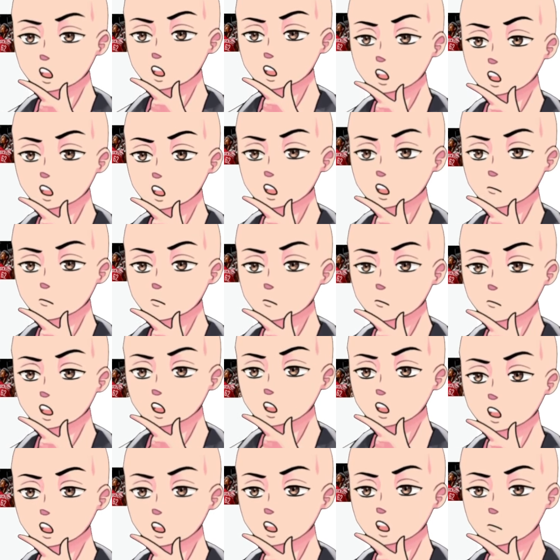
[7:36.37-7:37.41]
you know,
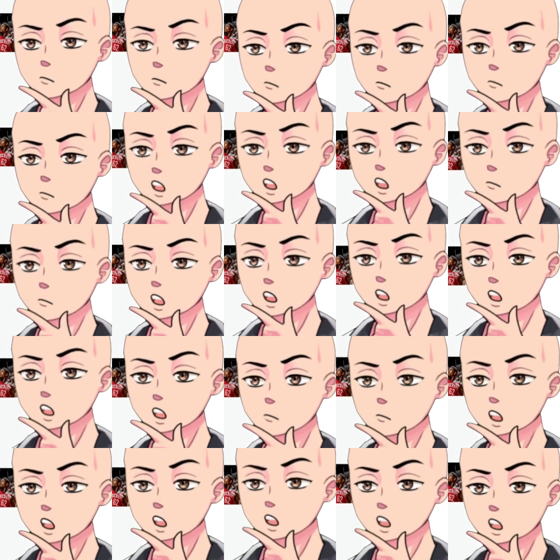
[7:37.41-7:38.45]
bring
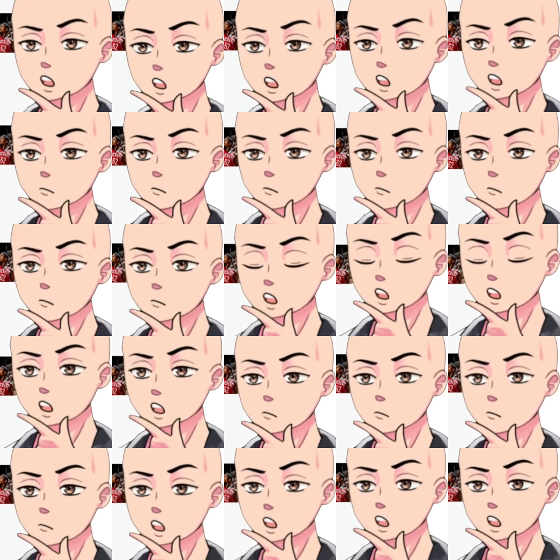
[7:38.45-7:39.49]
the light, you know,
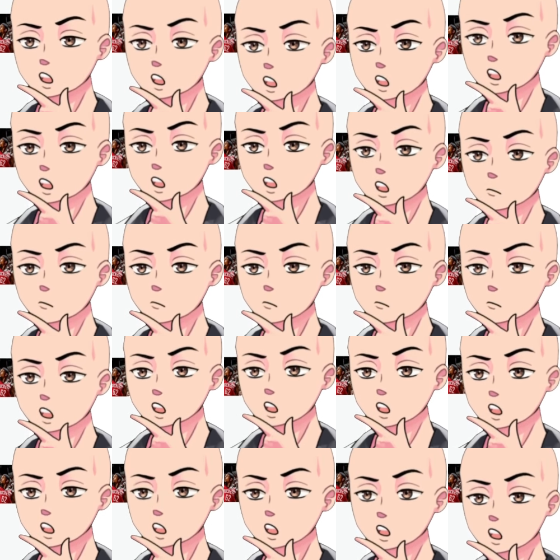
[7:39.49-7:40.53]
tell the truth.
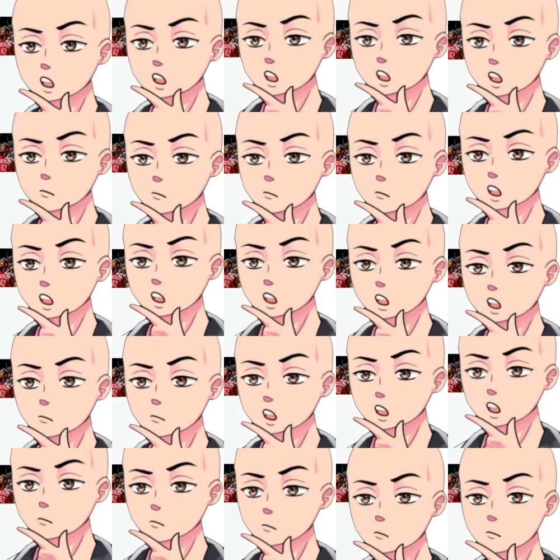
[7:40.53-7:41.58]
That's all we can do. Tell the
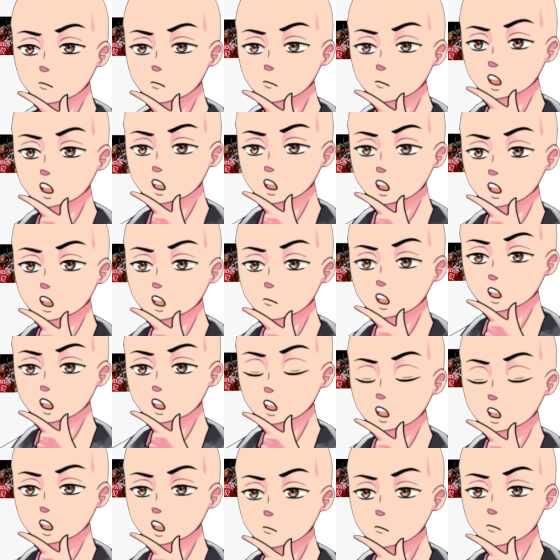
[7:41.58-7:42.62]
truth, tell everybody
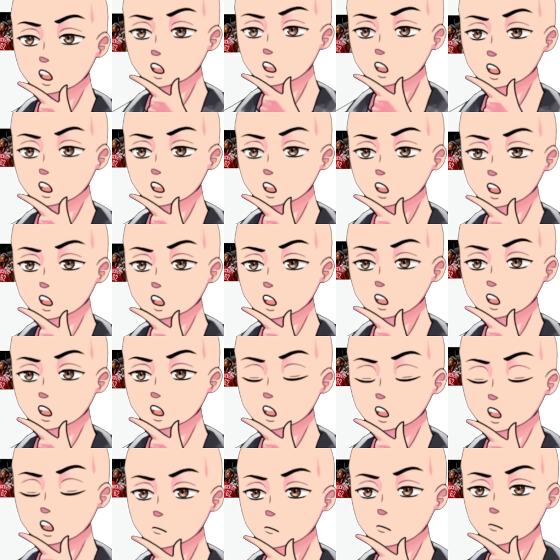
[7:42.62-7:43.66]
what's actually going
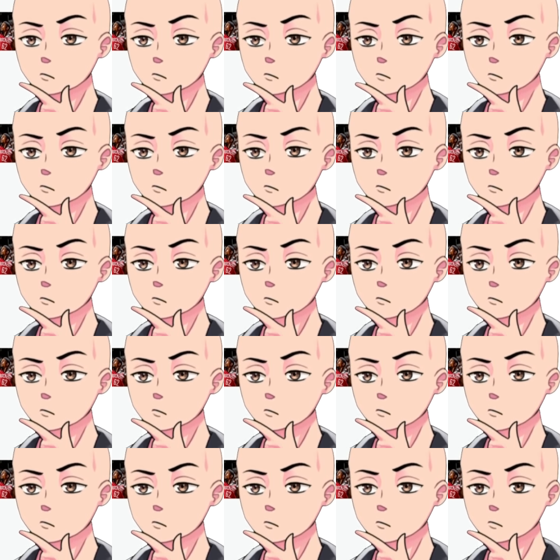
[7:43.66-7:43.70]
on,